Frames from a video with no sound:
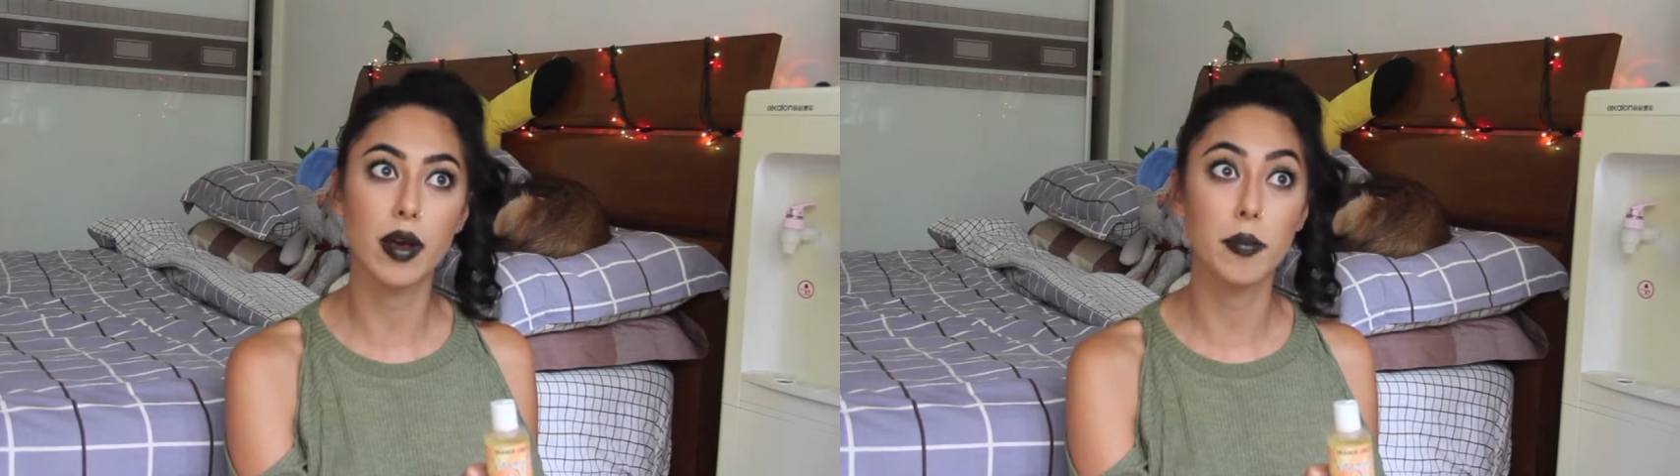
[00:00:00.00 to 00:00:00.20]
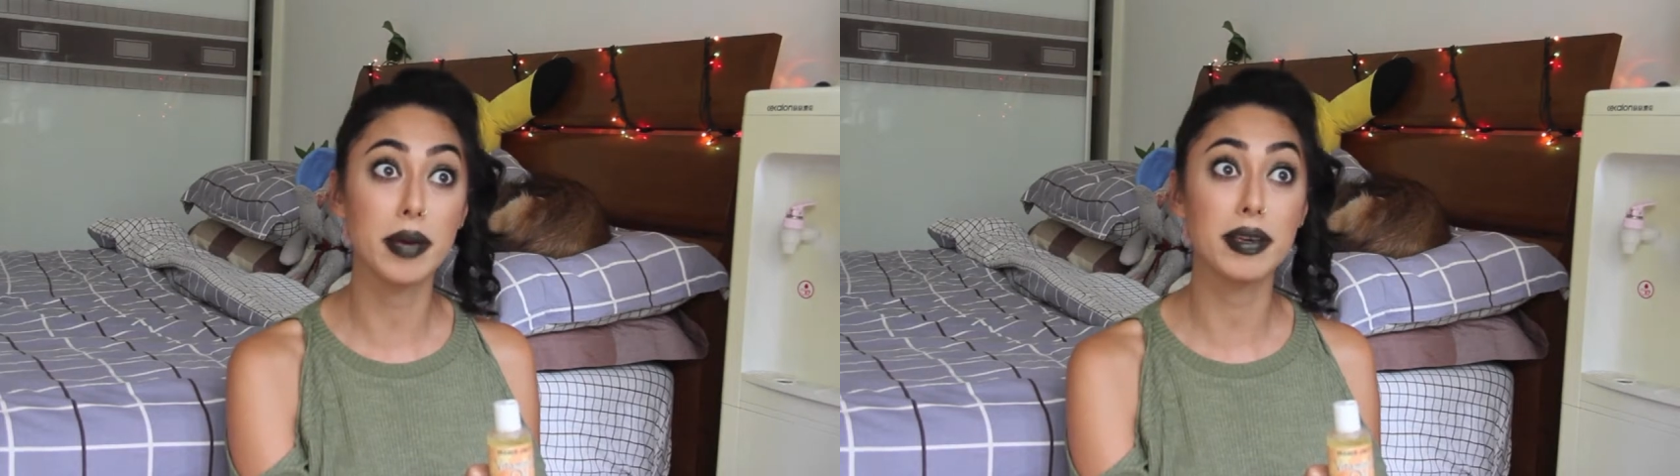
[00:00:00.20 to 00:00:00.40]

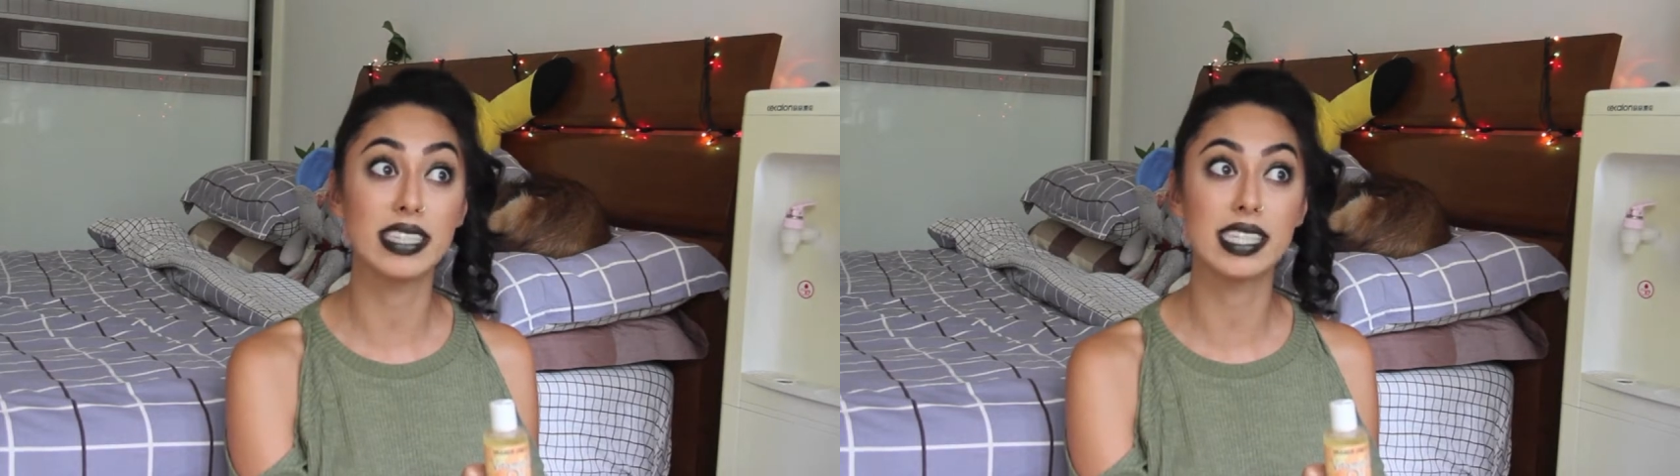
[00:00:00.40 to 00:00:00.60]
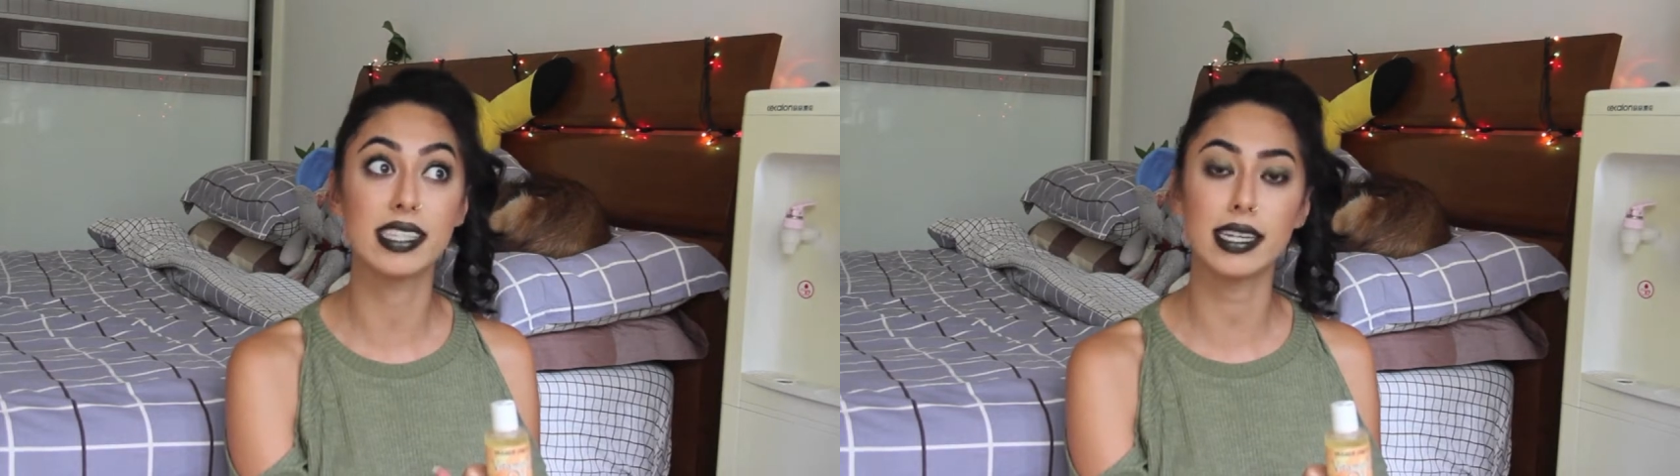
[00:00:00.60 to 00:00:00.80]
maybe
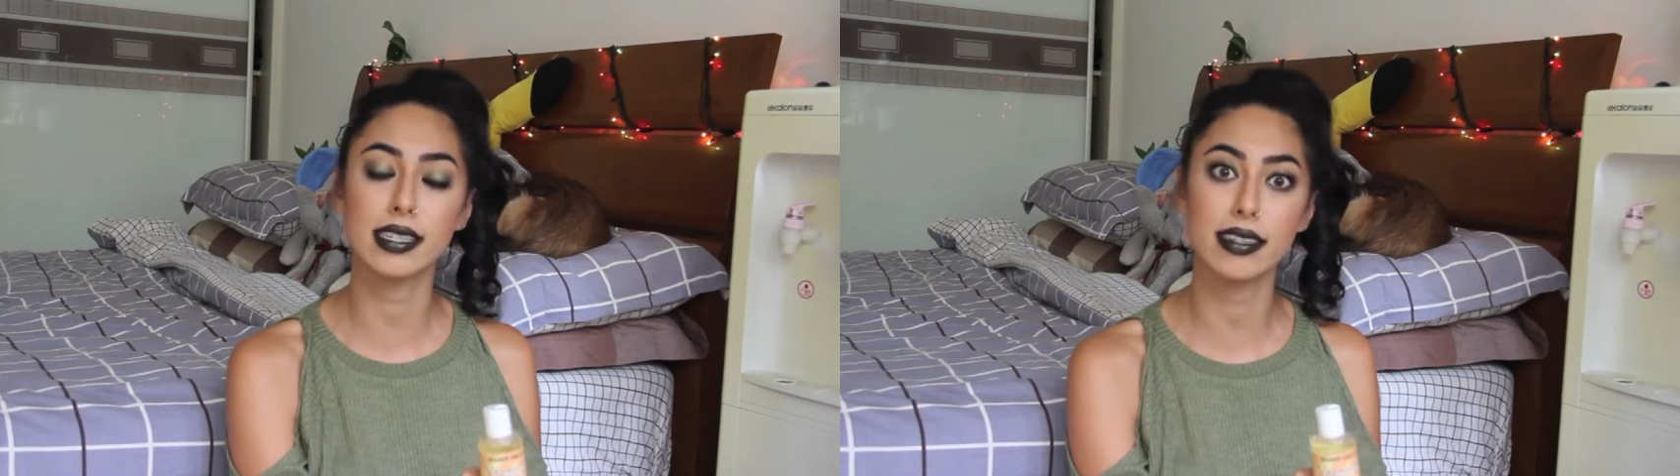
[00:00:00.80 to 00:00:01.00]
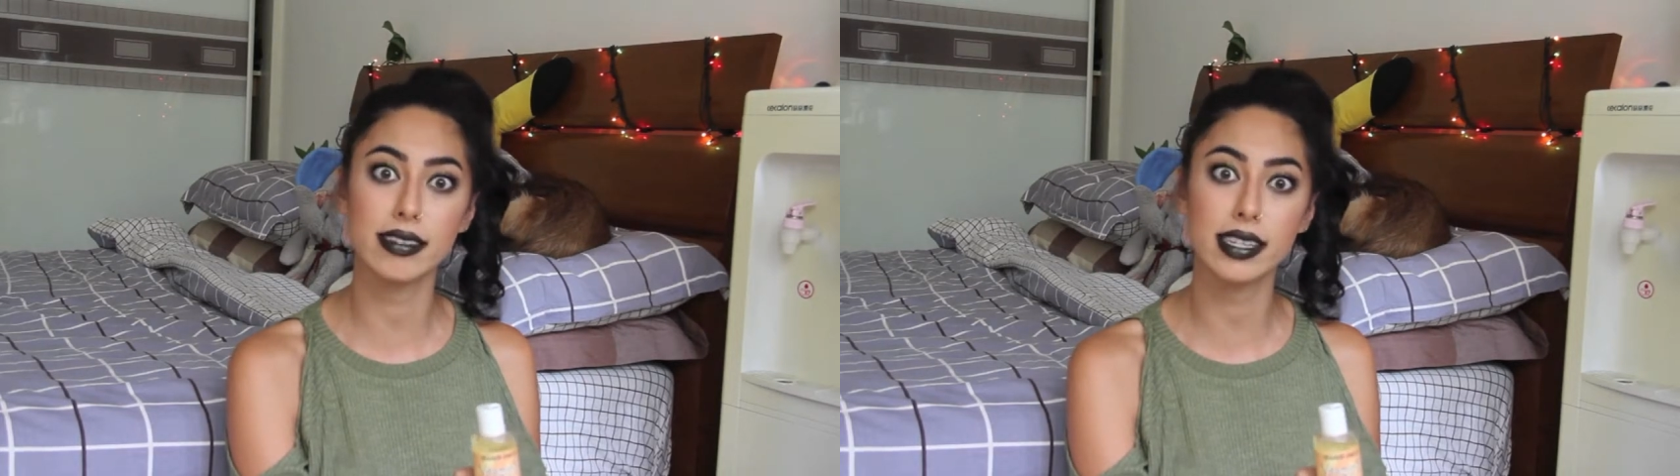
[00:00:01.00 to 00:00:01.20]
even
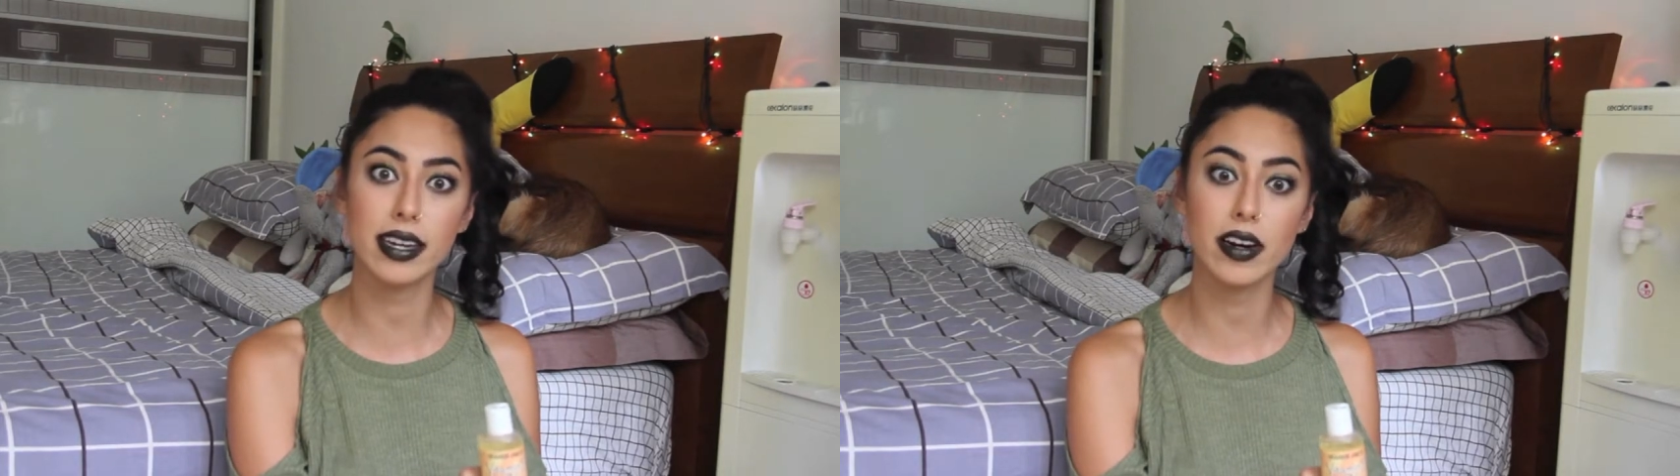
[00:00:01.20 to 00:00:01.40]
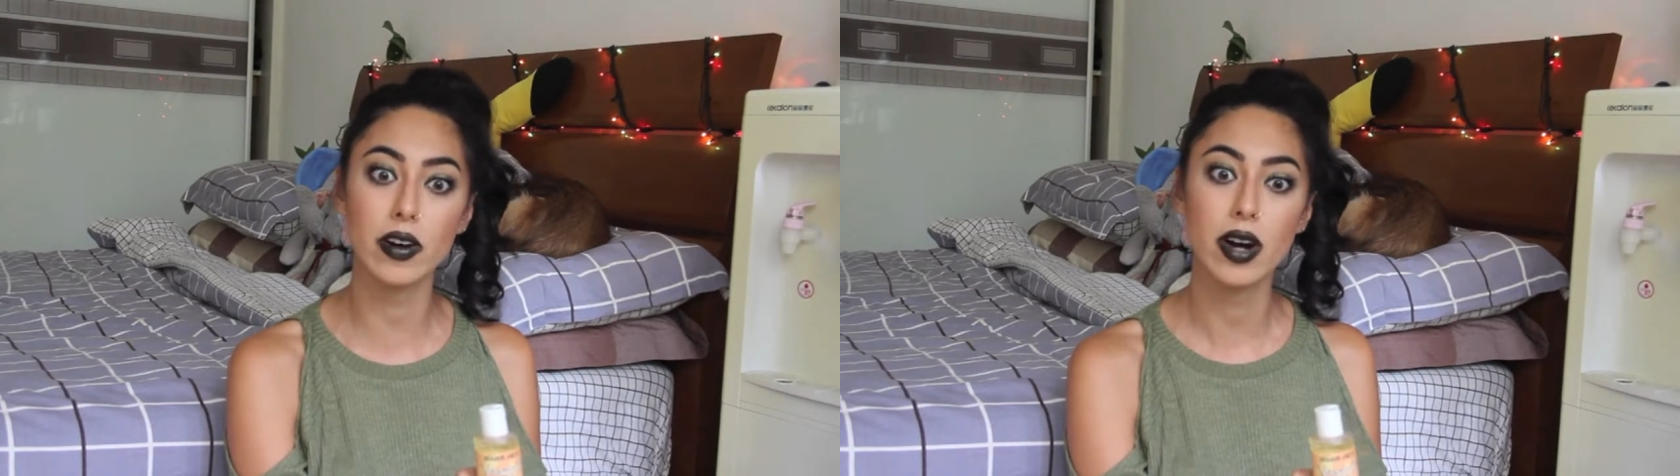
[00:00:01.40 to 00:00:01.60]
6 years
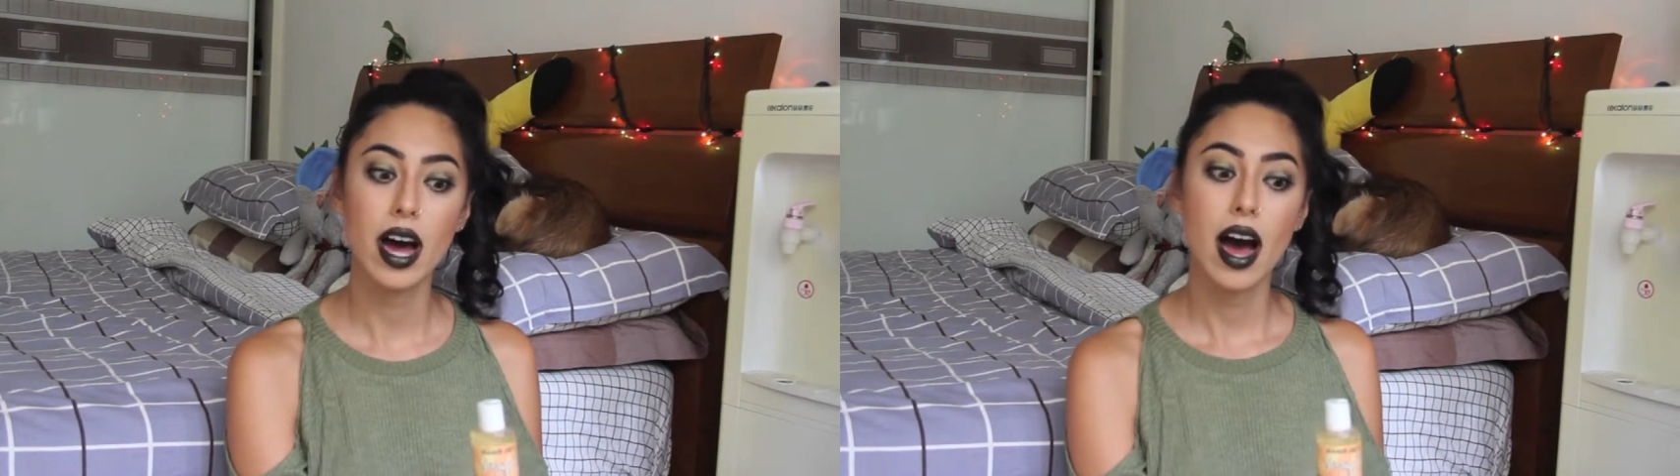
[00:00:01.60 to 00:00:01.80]
ago,